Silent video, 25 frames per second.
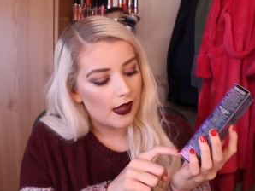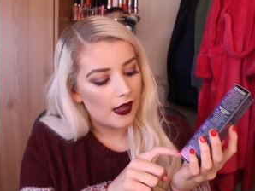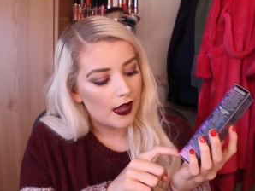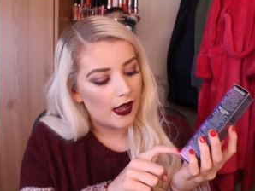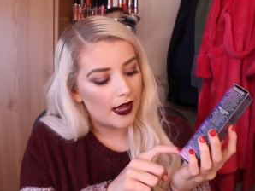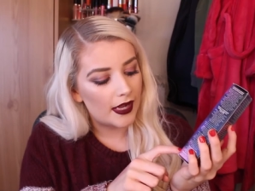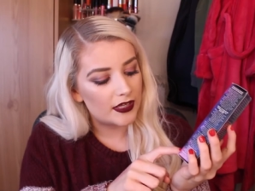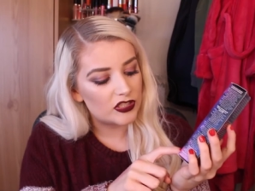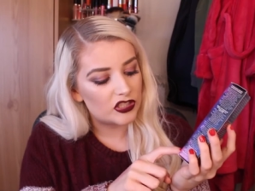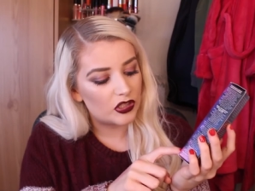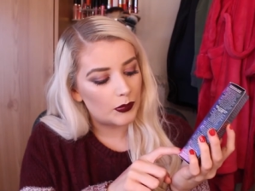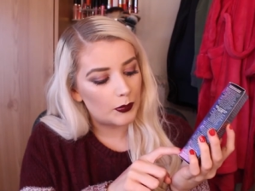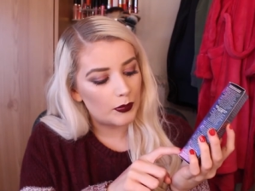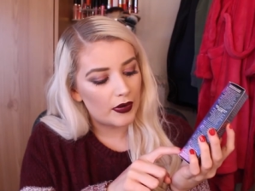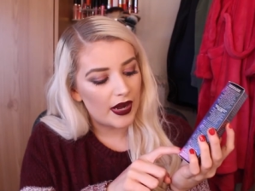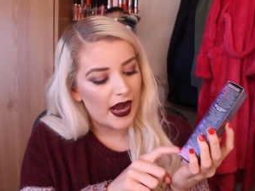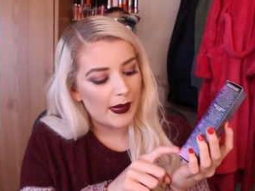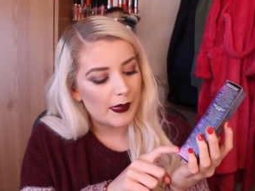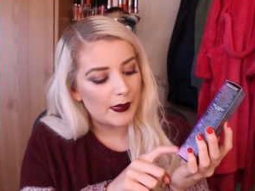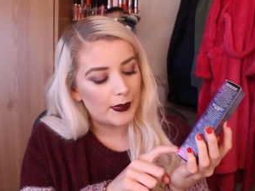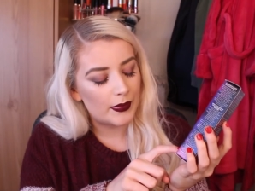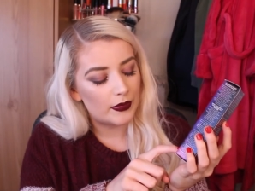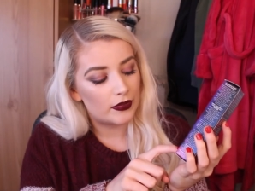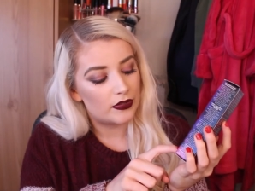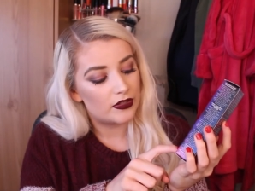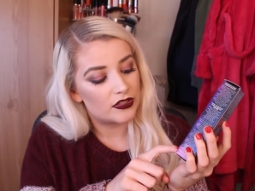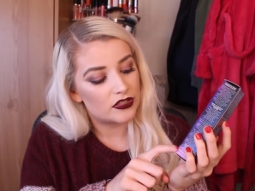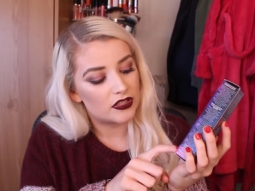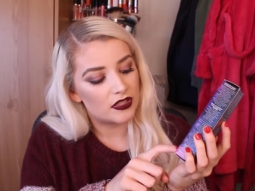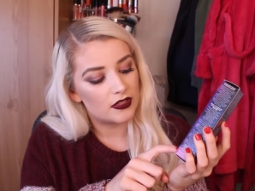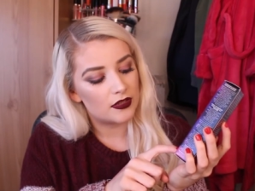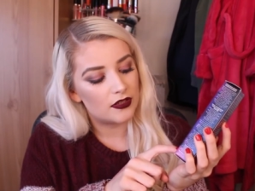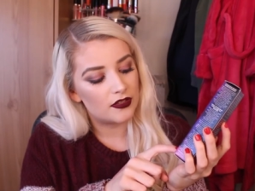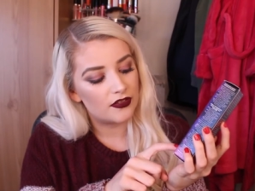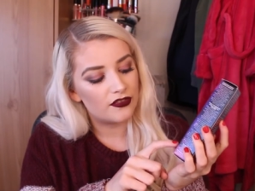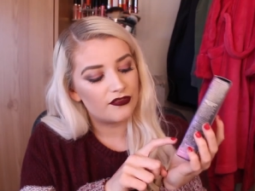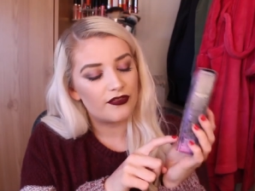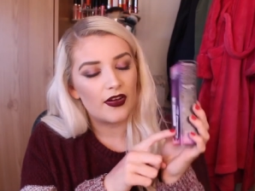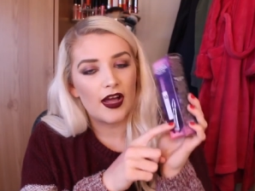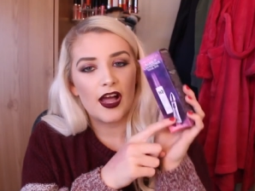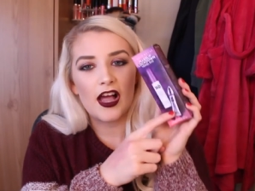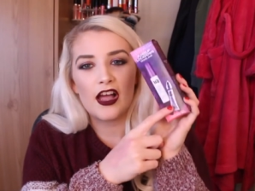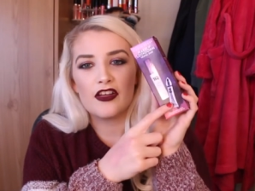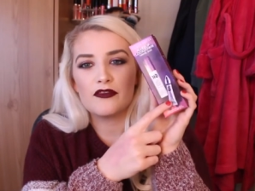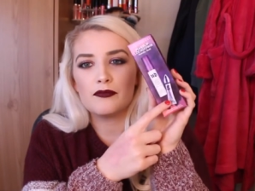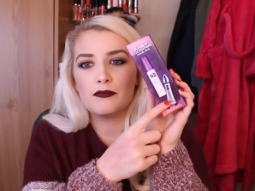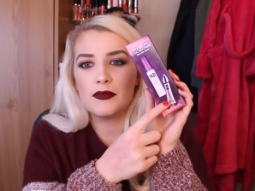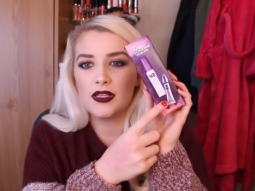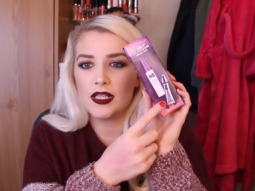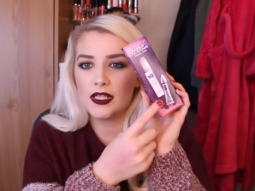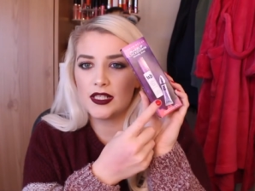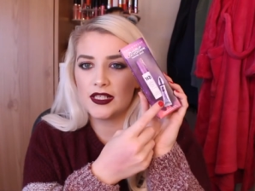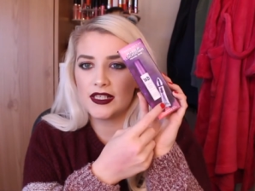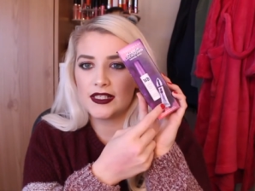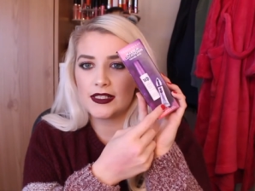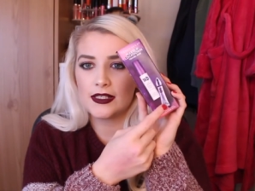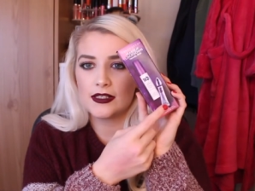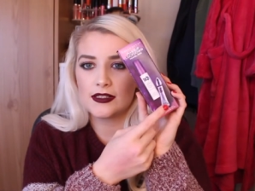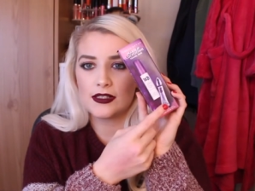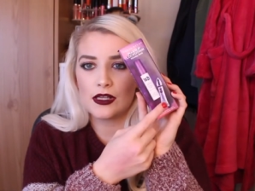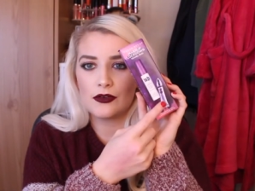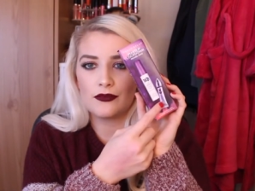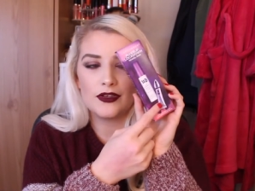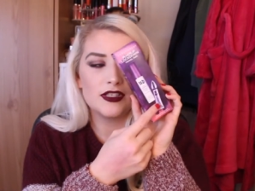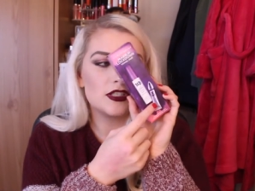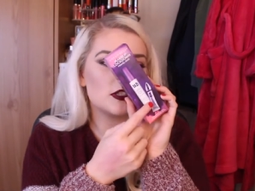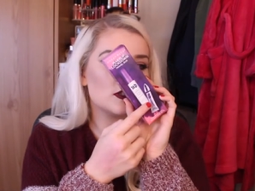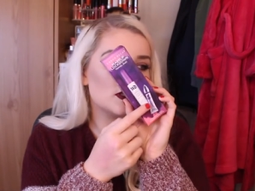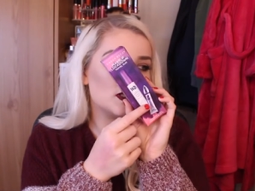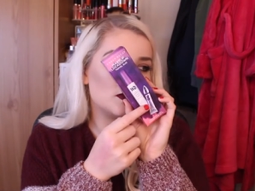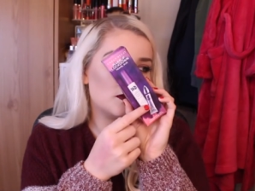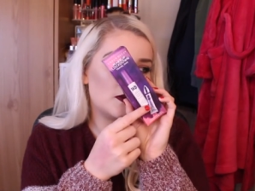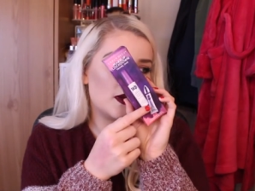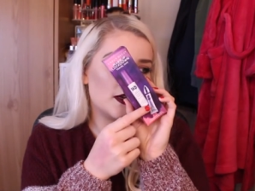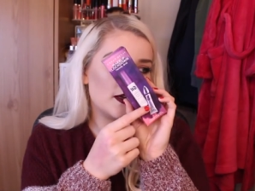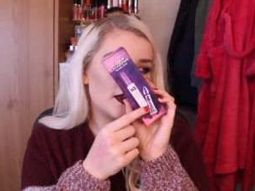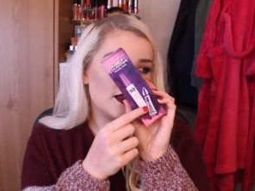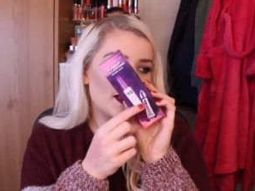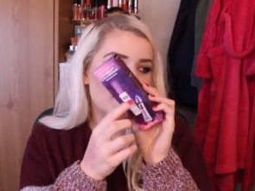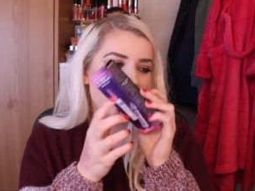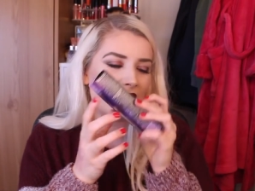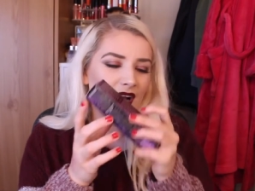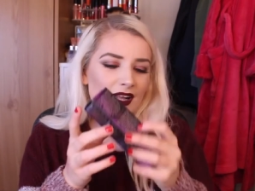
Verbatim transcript: eyeshadow primer portion, the five millilitres original one,